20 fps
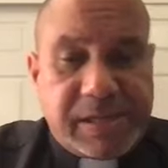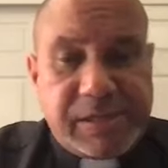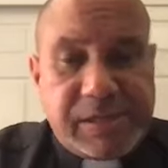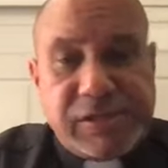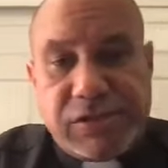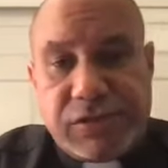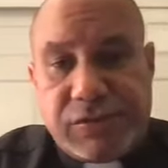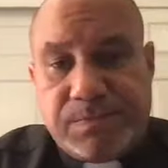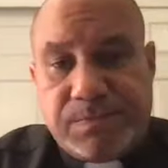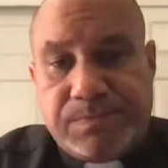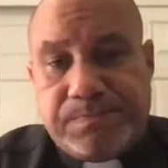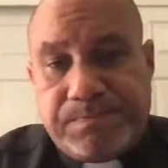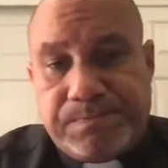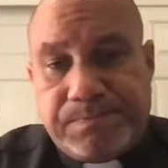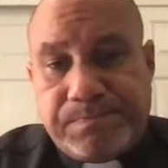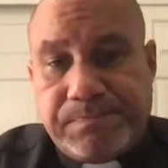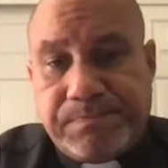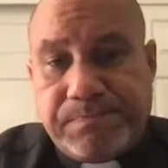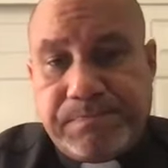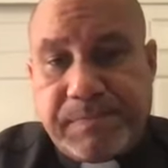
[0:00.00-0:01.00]
an issue.
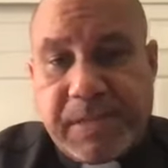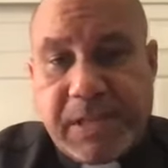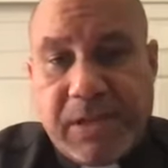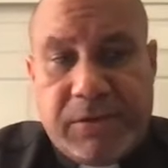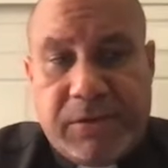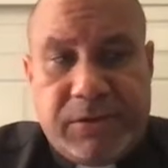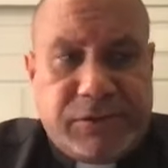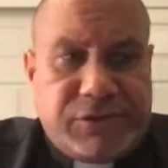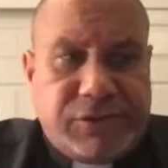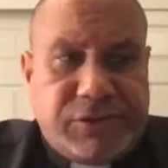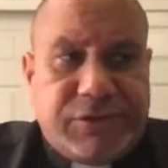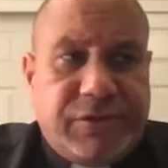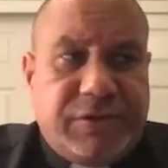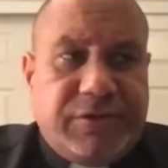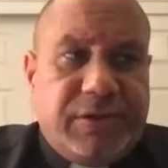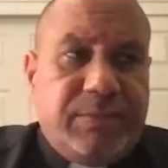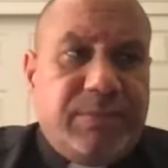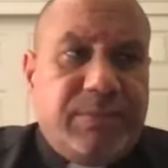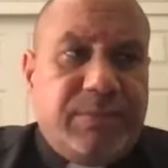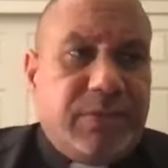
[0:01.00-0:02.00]
Other
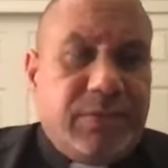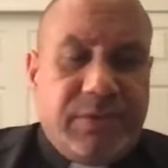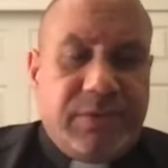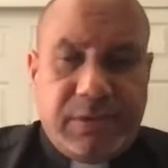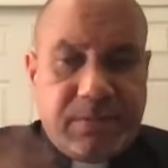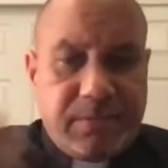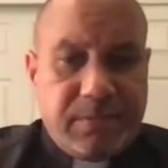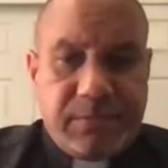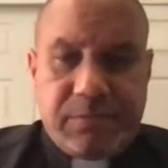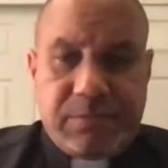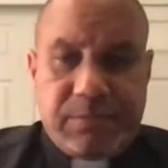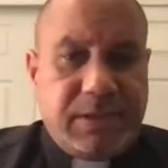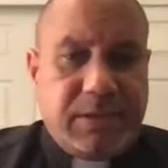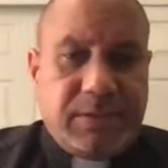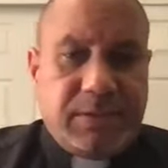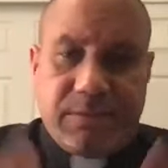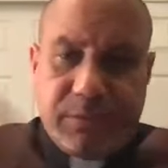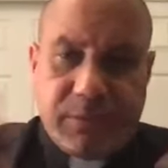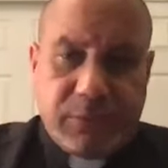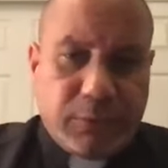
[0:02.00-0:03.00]
churches are more
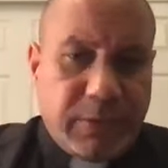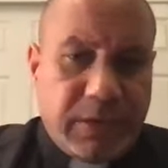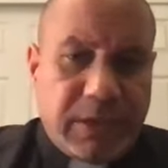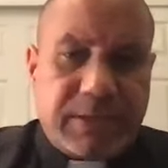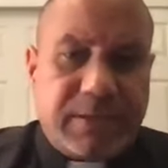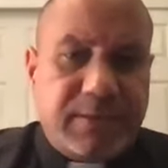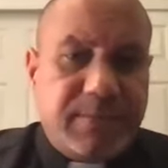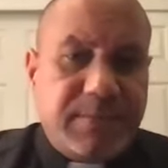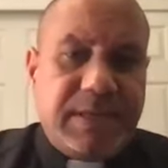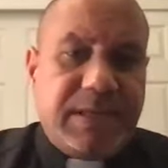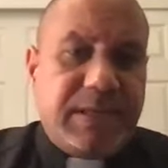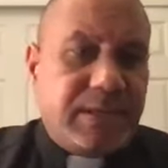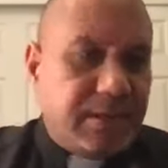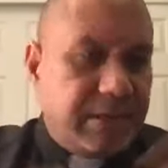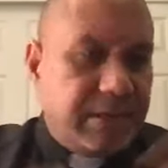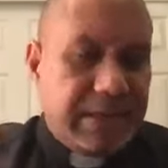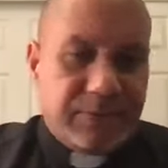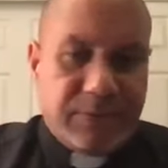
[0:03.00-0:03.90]
welcoming.